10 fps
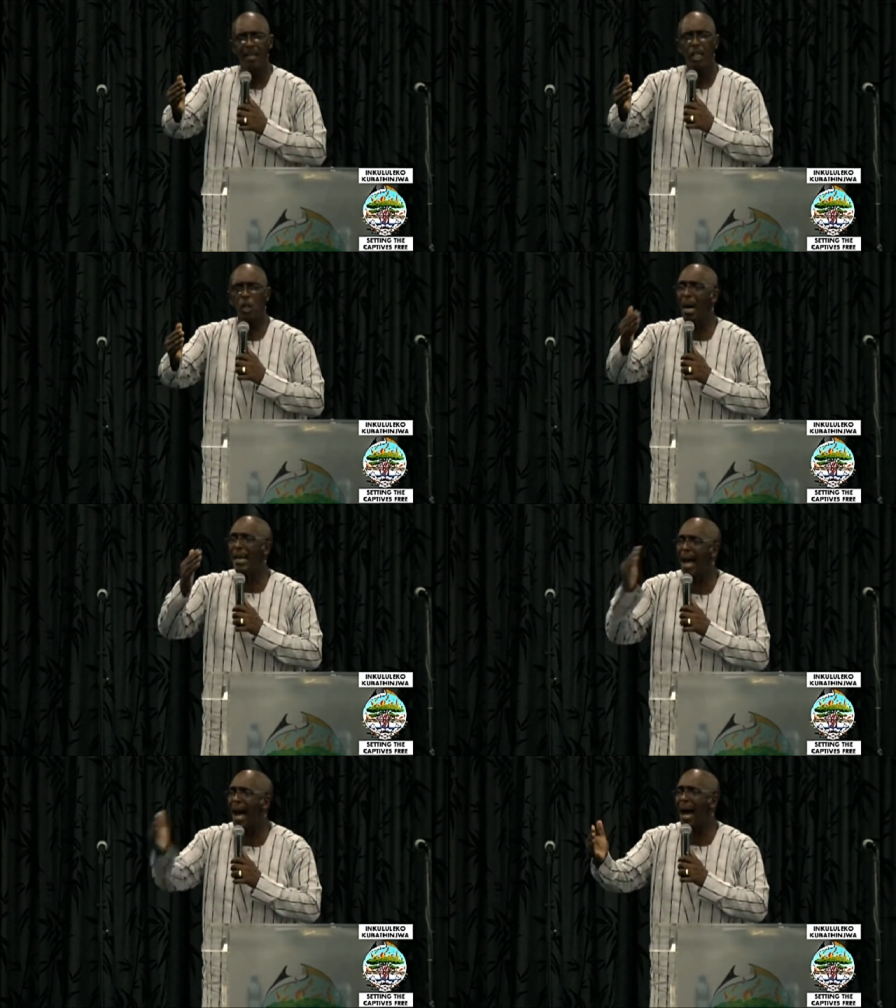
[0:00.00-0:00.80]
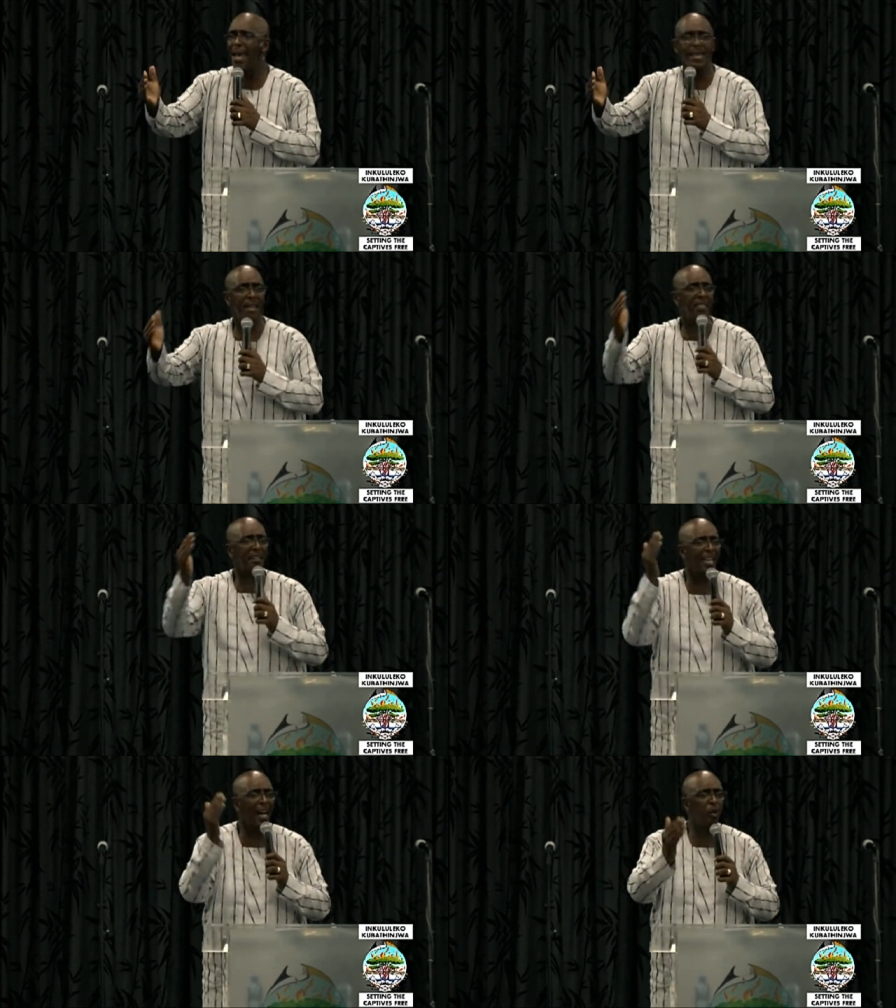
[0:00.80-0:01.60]
you and I in
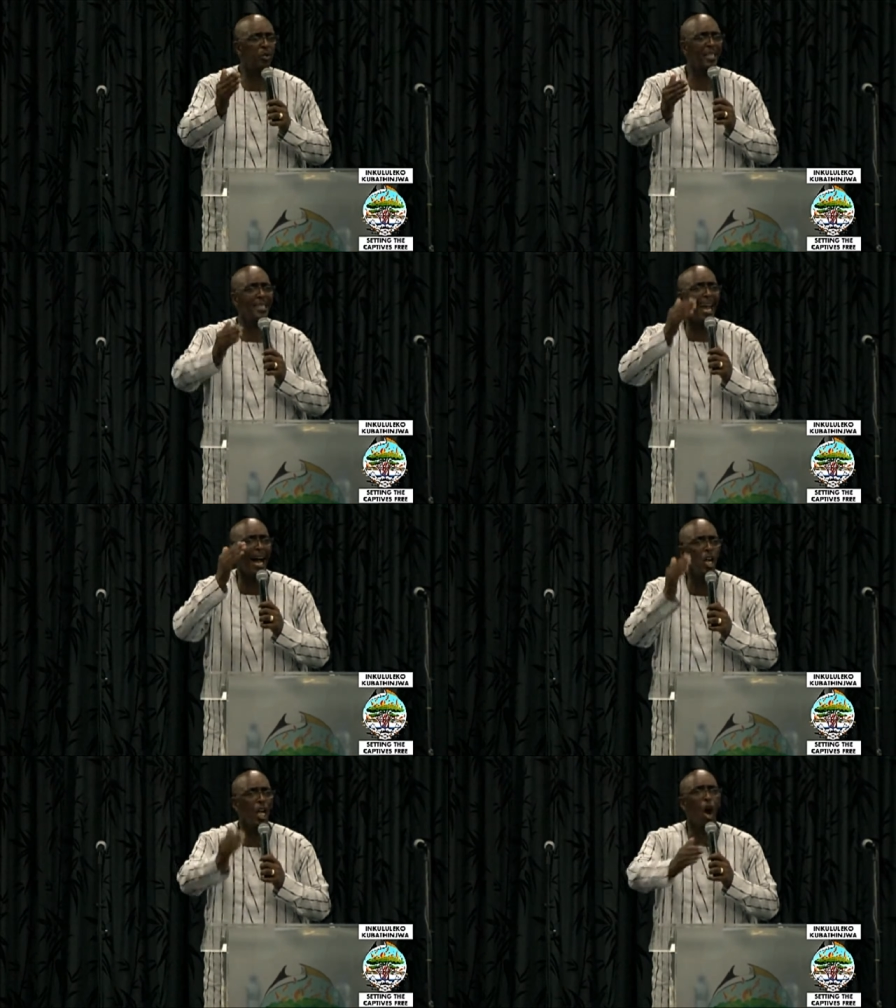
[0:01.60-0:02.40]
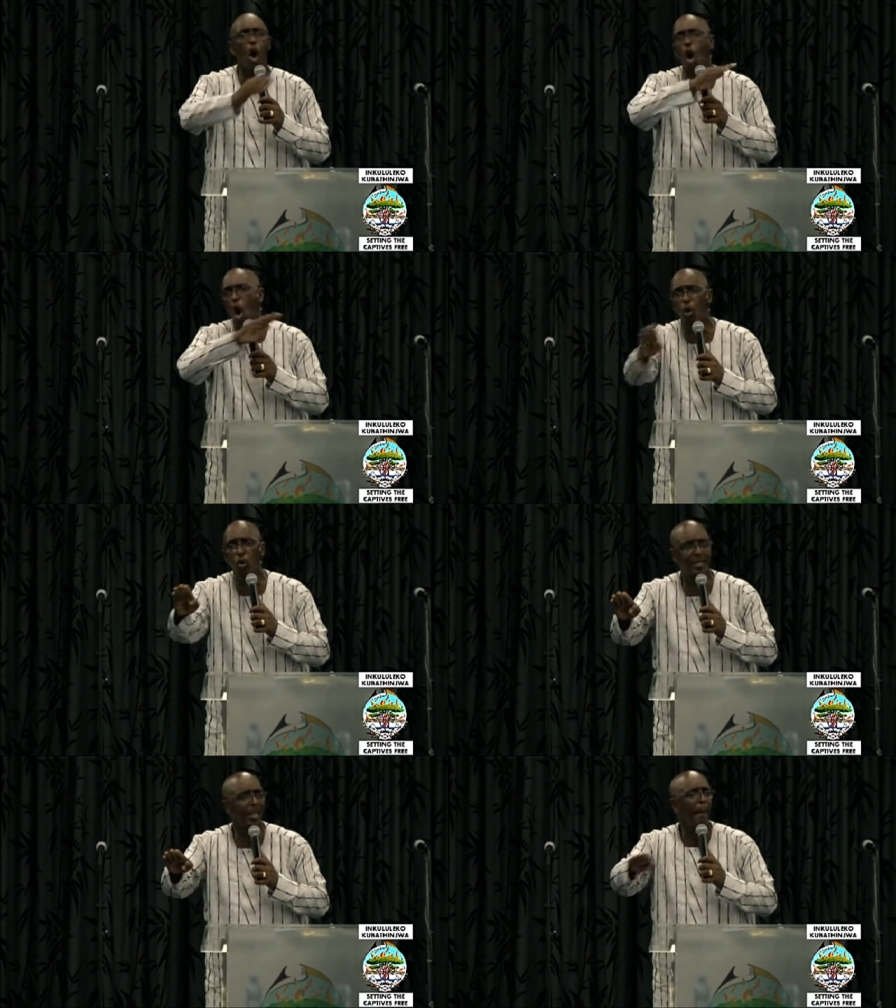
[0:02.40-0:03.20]
this house, young or
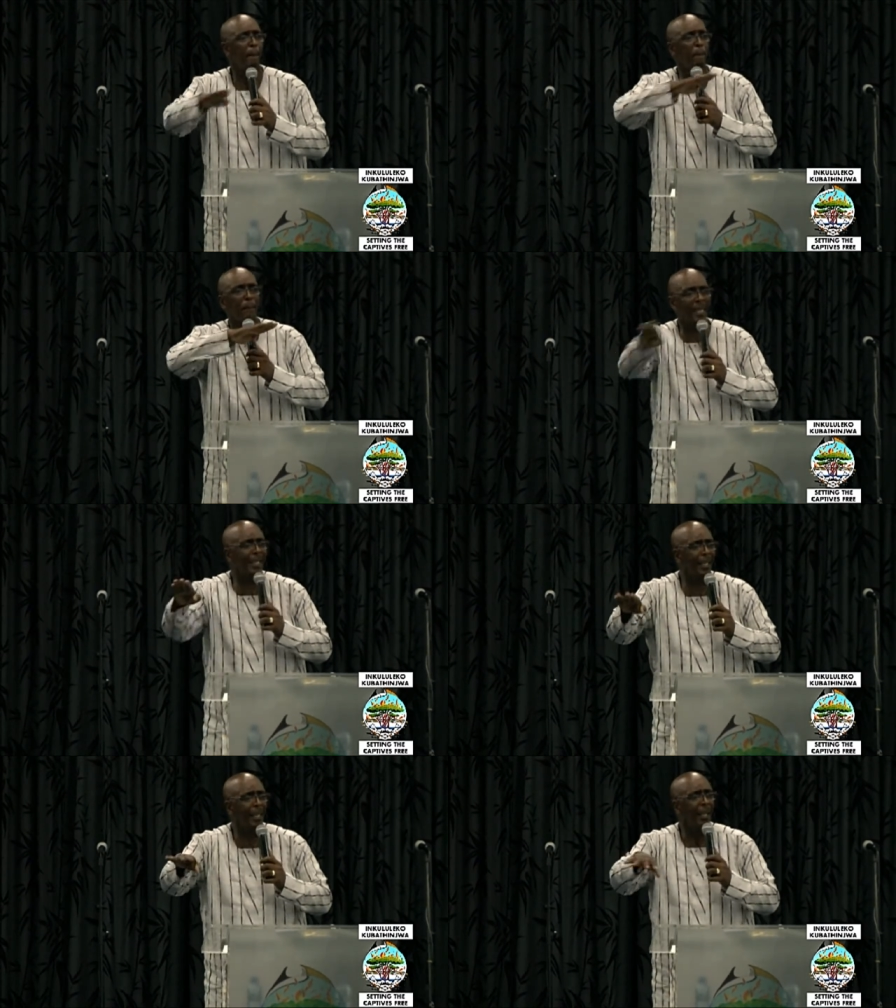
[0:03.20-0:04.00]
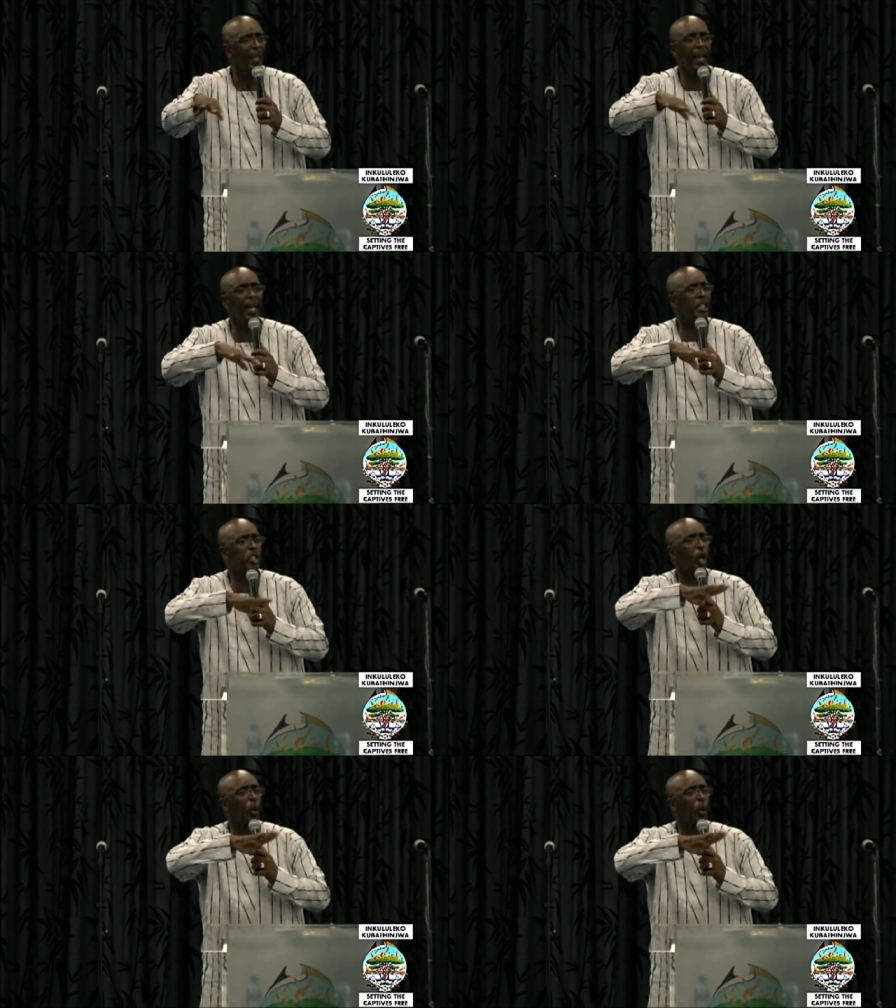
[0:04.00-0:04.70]
old, middle aged or